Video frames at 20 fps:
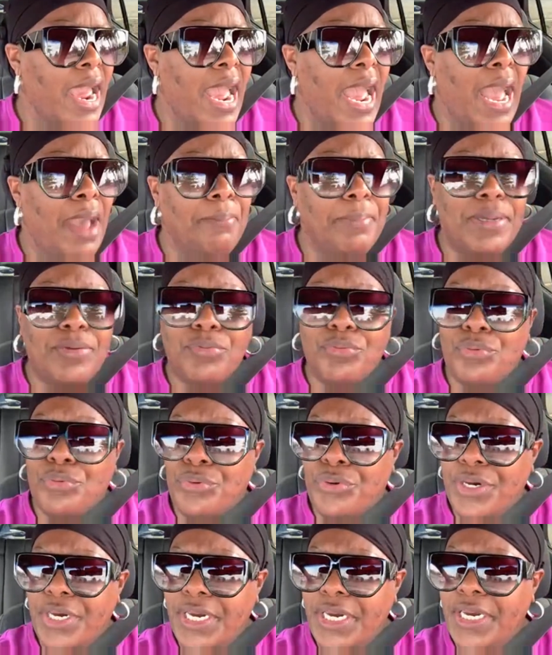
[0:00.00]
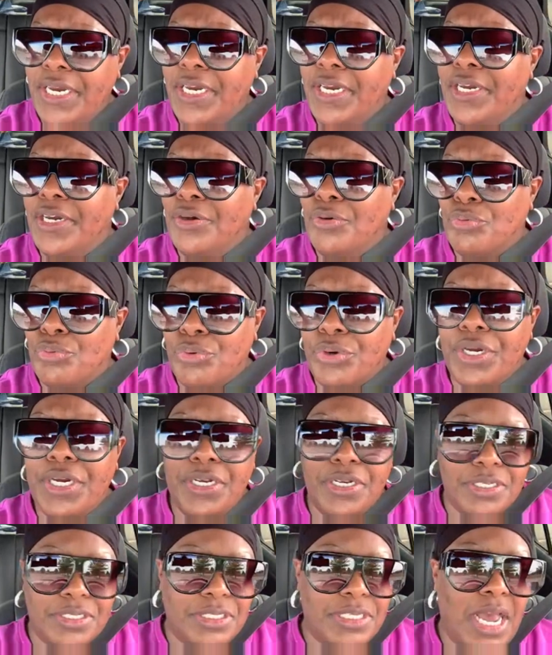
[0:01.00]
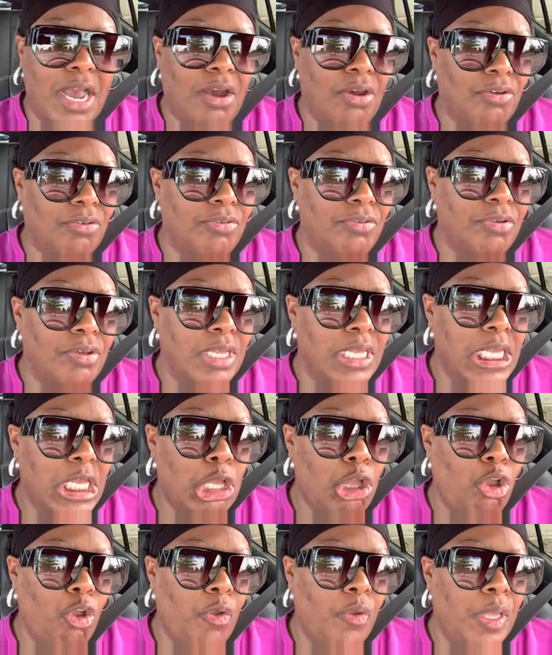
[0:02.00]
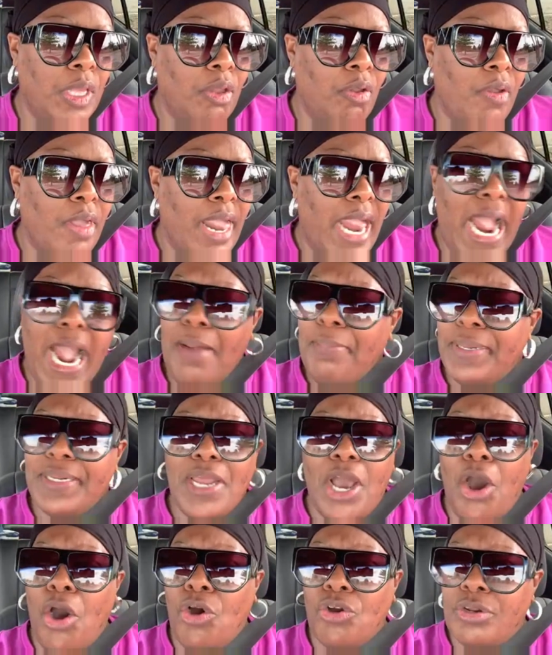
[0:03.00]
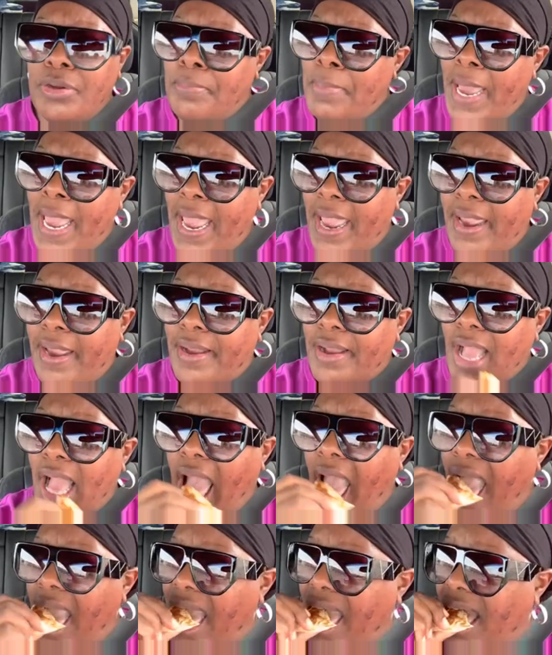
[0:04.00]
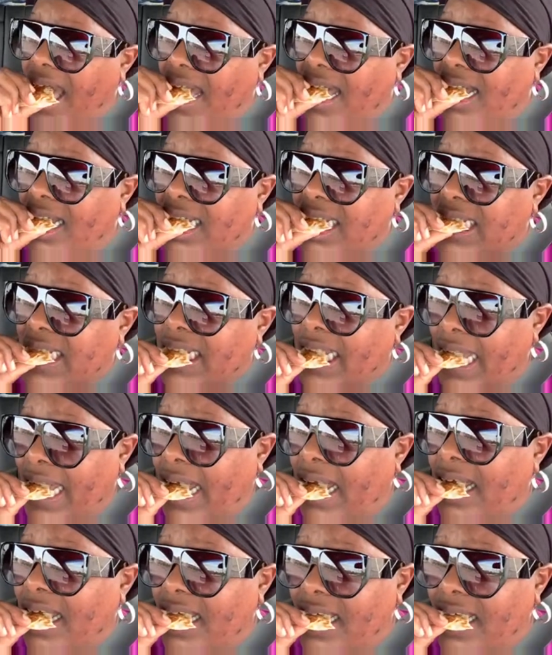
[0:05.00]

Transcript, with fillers: i've been real real soft i've been holding back yeah